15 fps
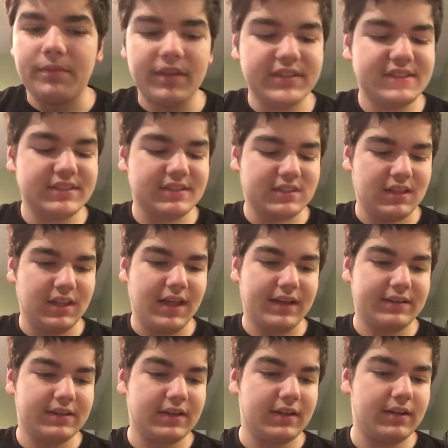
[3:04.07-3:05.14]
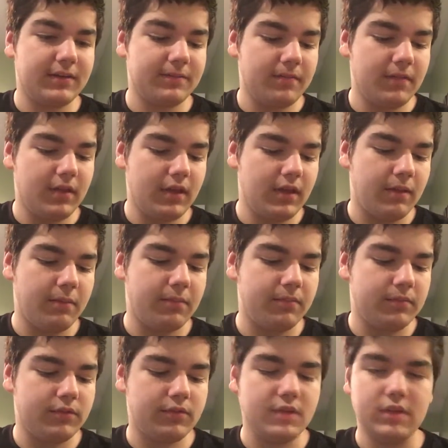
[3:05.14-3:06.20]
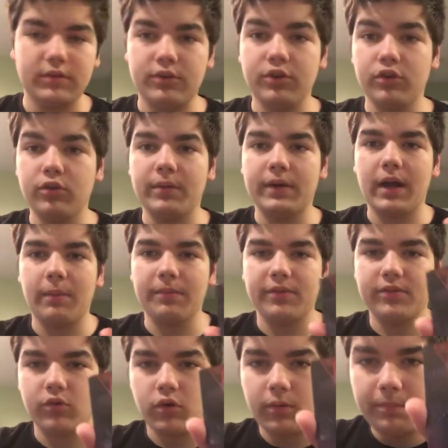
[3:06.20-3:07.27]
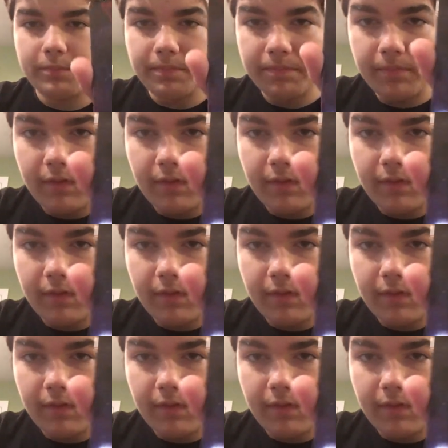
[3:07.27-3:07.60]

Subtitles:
This is Galacticon 2, Become the Storm.